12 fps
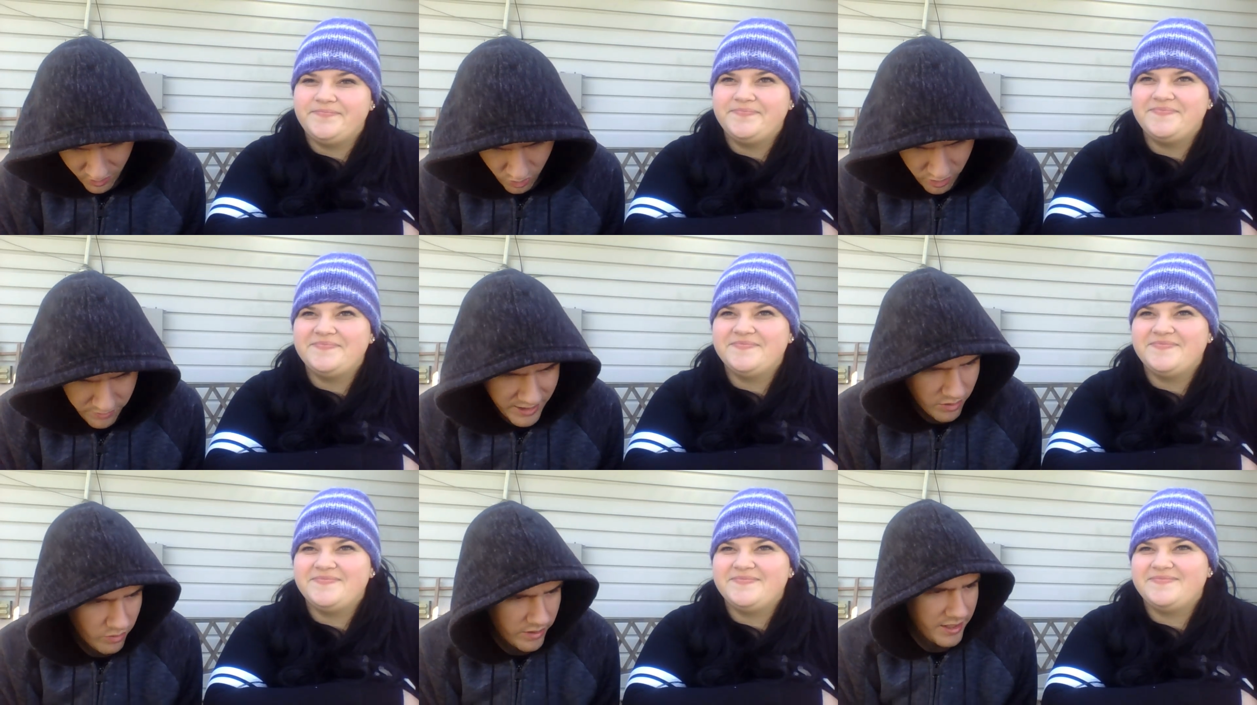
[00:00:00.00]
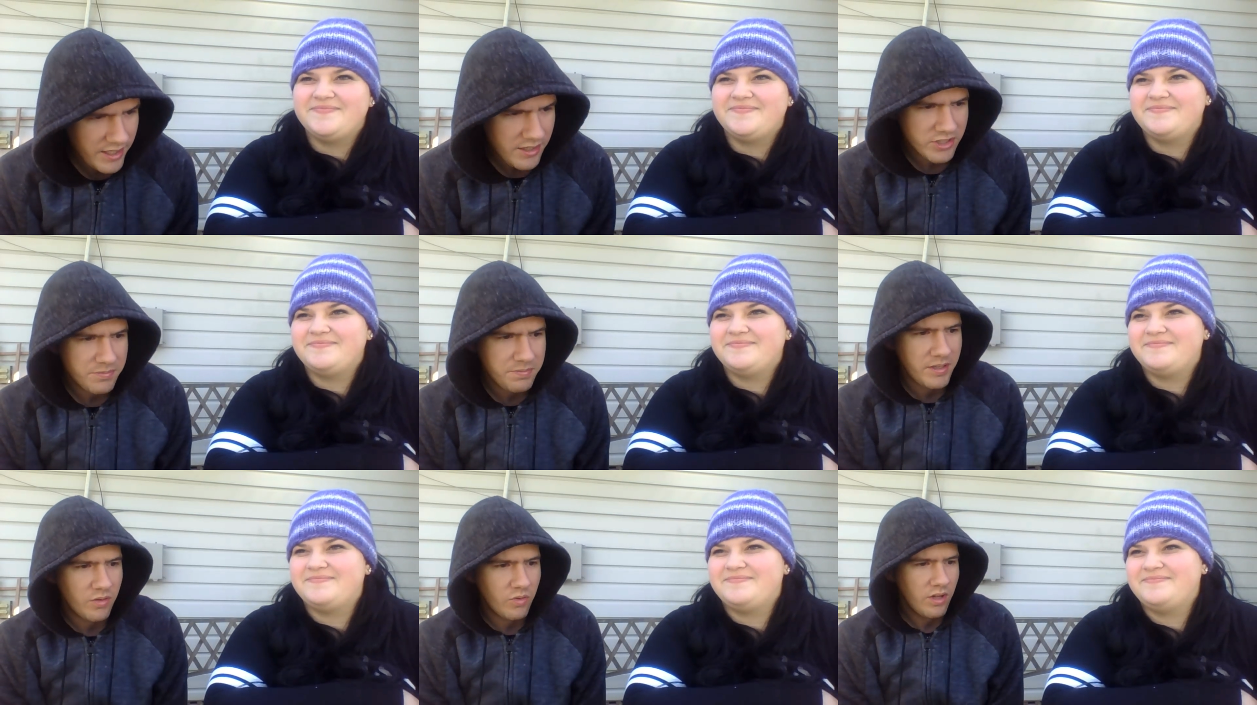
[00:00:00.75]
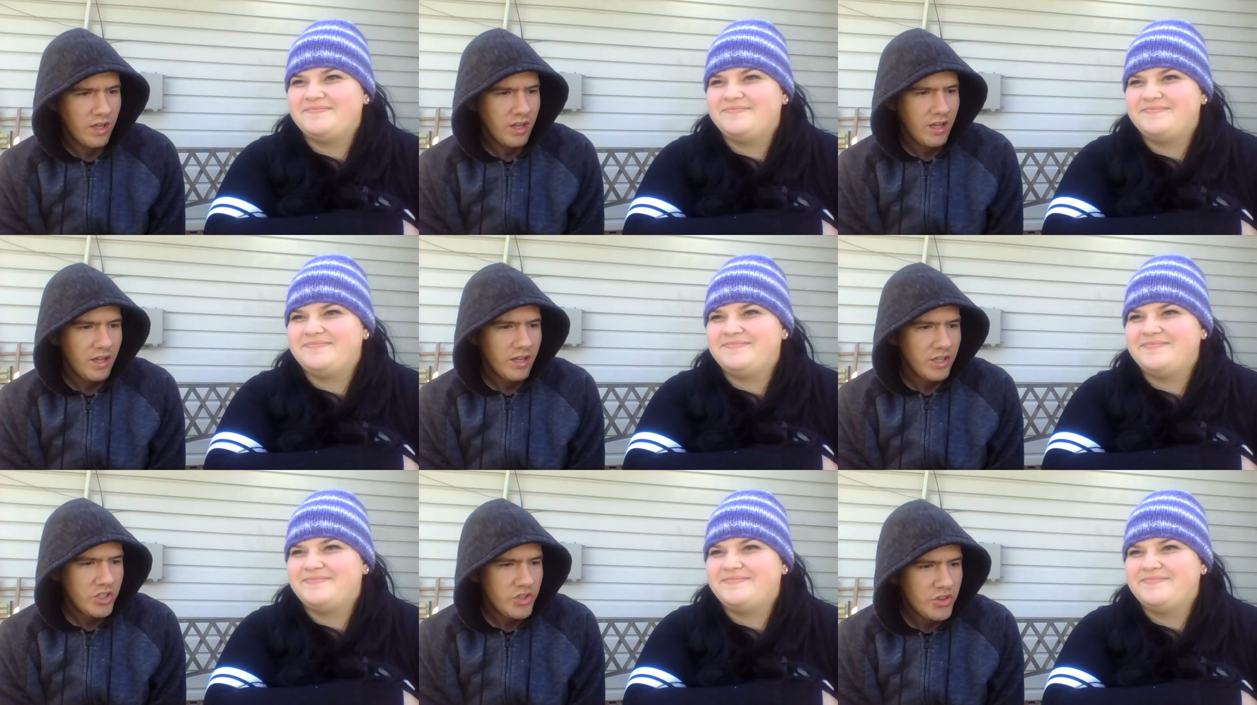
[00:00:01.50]
Speaker 1: that one. Do you spent
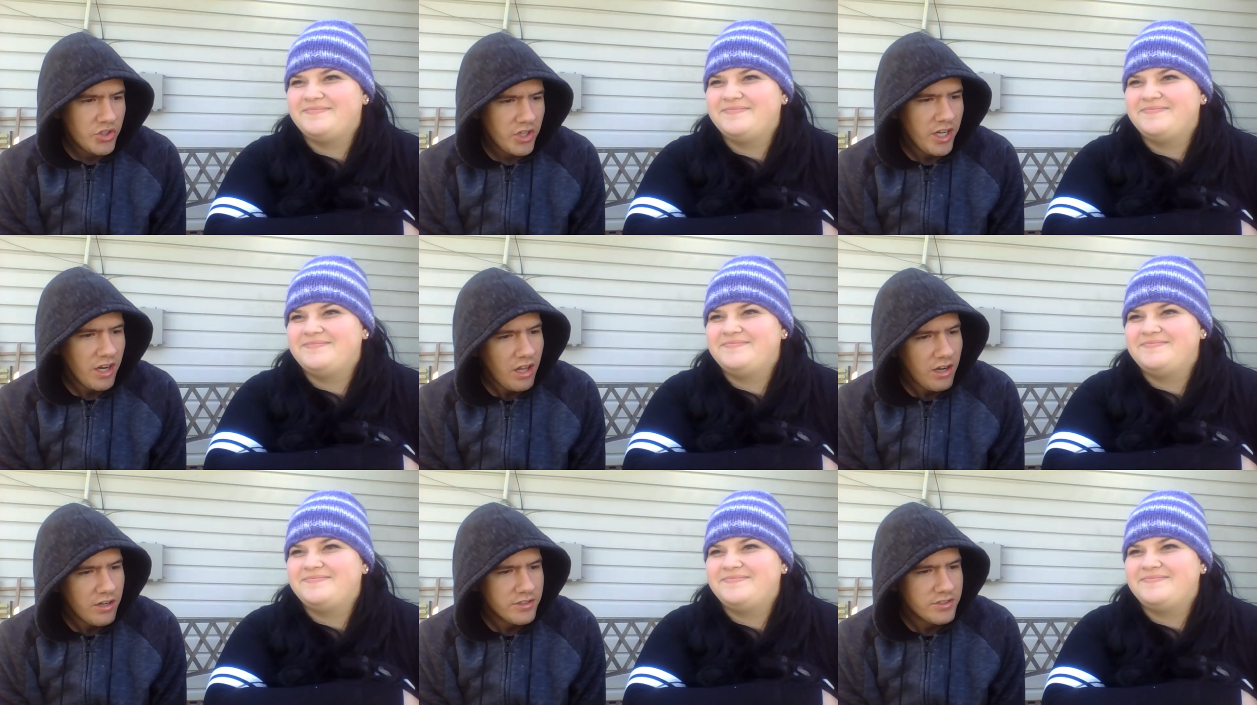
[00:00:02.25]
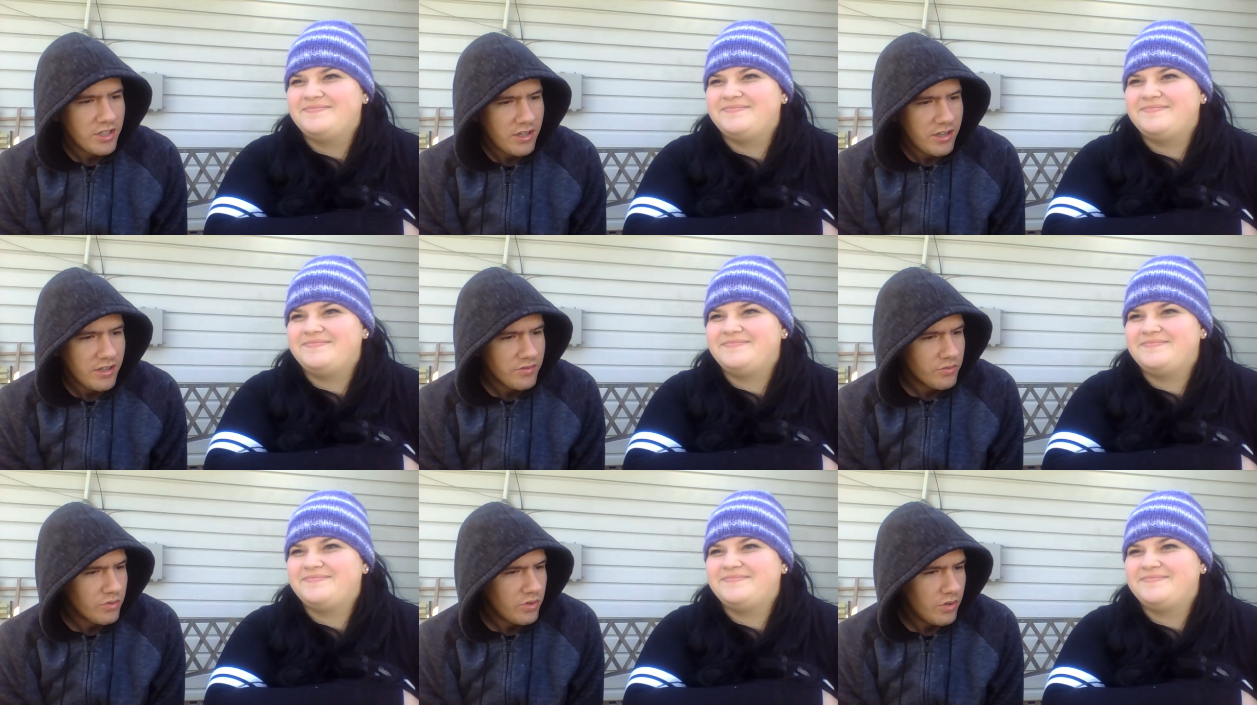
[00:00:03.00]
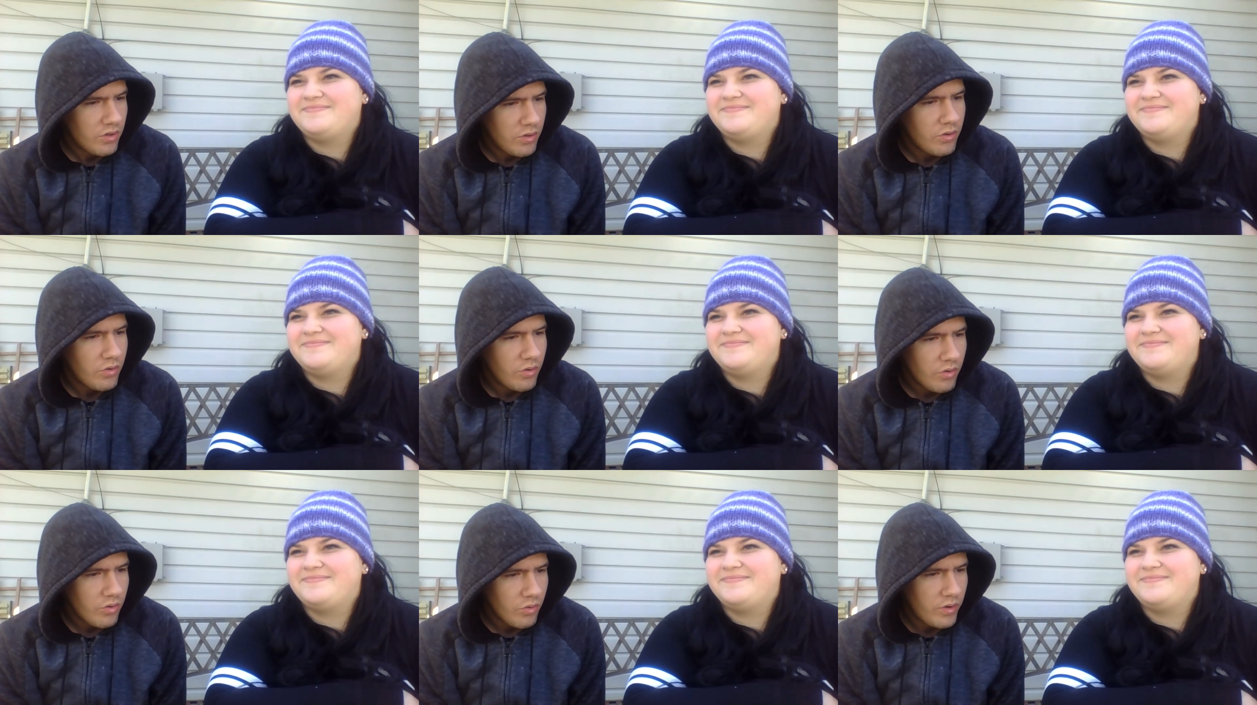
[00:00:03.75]
thirty dollars on
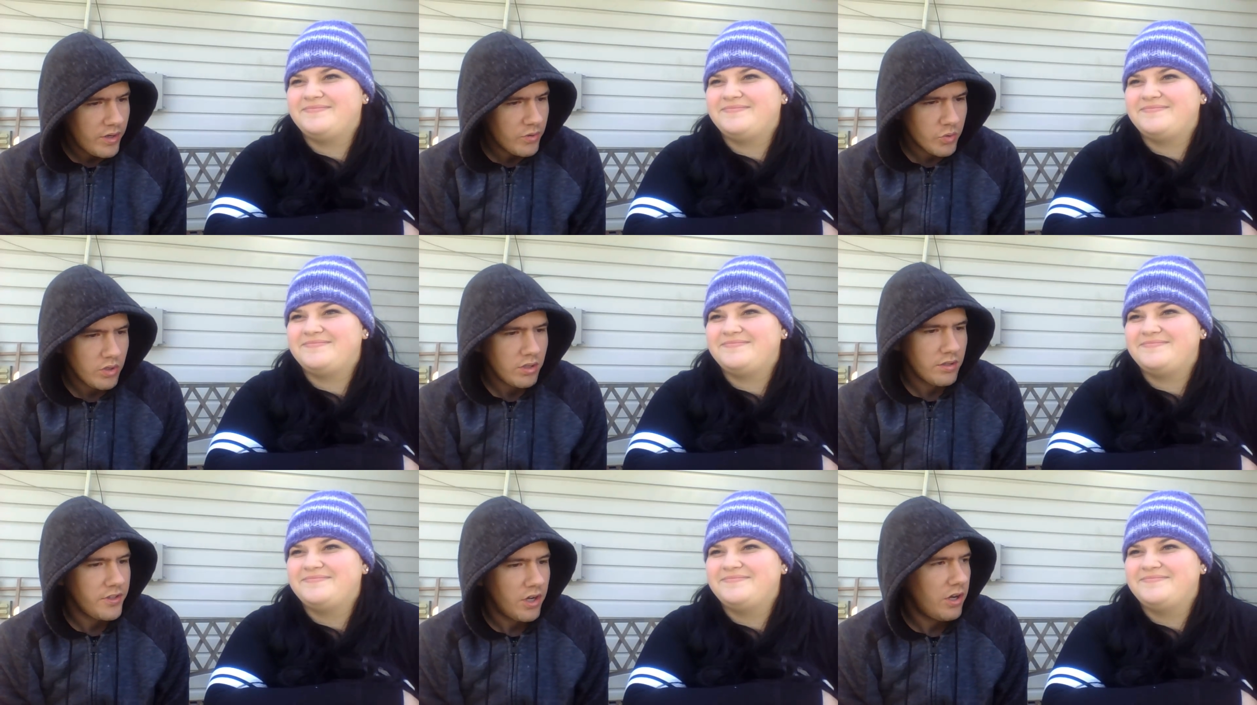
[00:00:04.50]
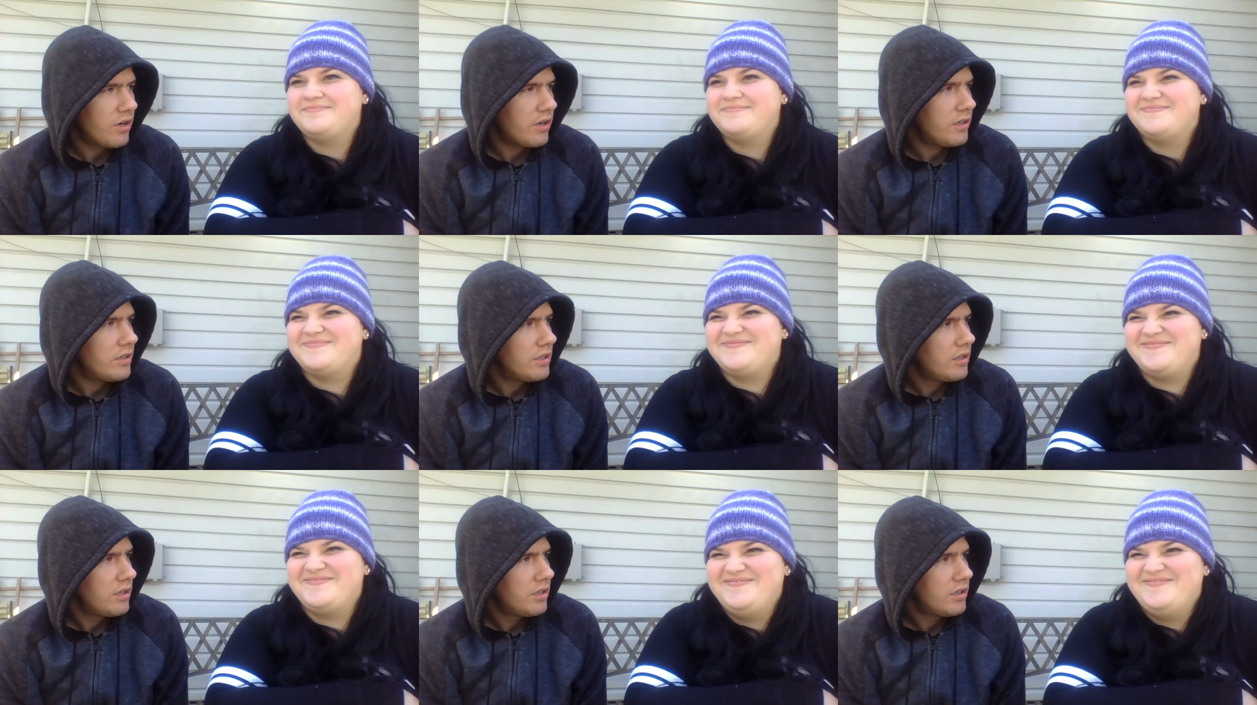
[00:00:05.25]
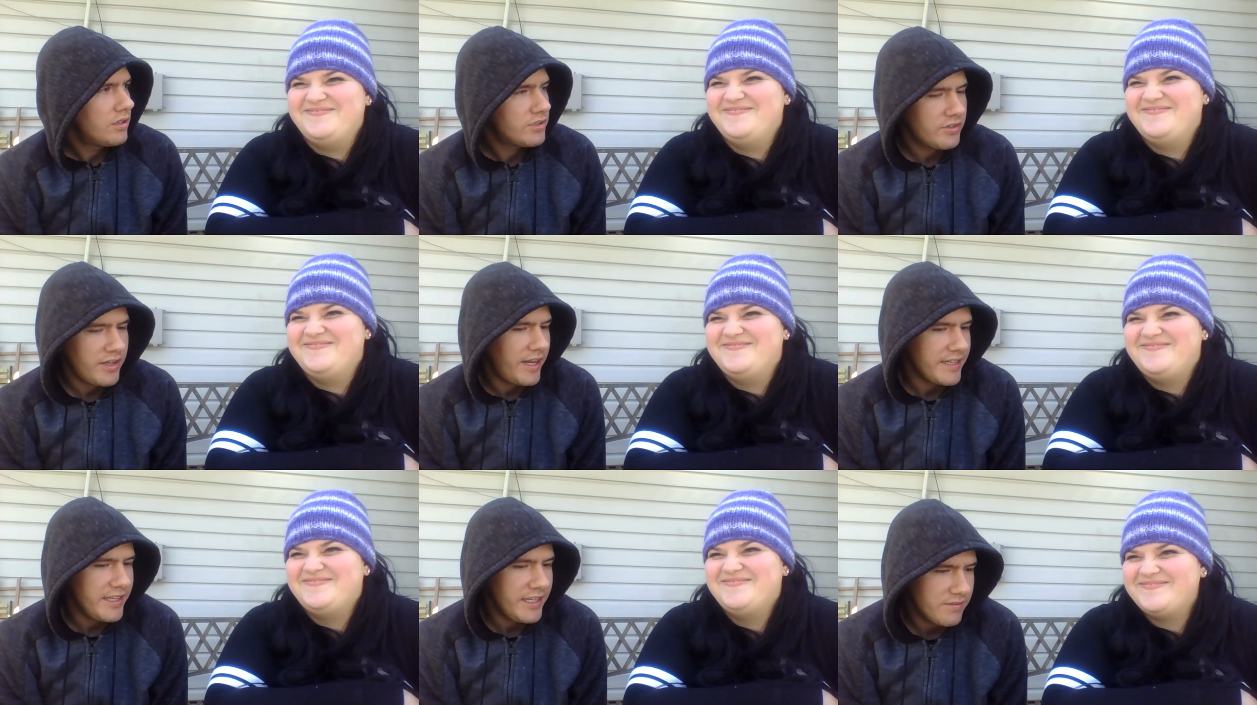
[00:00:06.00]
one roll of yarn. So I, I can't